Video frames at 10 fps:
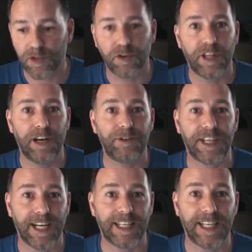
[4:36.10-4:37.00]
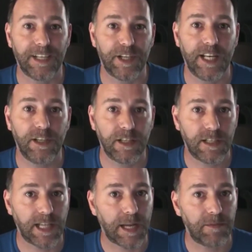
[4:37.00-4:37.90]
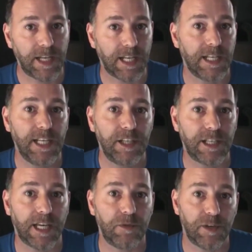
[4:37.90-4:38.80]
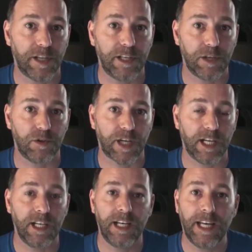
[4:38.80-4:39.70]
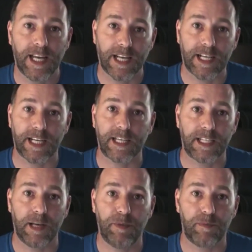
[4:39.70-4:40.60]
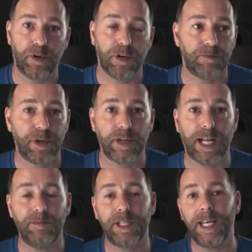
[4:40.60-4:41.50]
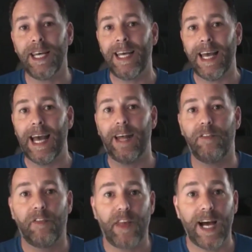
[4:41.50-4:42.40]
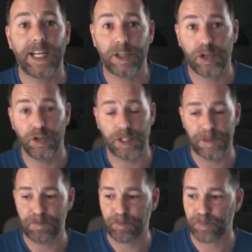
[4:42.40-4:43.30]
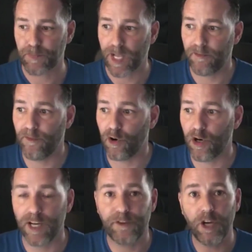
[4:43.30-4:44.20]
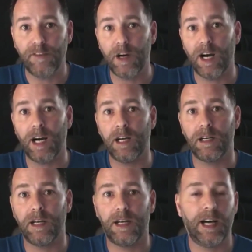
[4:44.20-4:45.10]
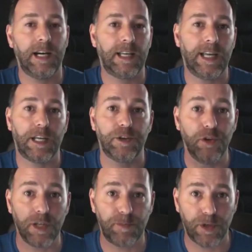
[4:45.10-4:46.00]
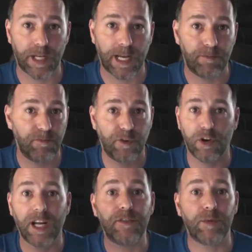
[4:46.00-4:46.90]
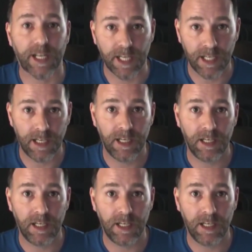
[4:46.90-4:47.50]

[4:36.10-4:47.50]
So that was the idea, Jen, just um, kind of niche down within a yoga and create separate pro- programs. And that is good for if you have a, a, a kind of yoga program for everybody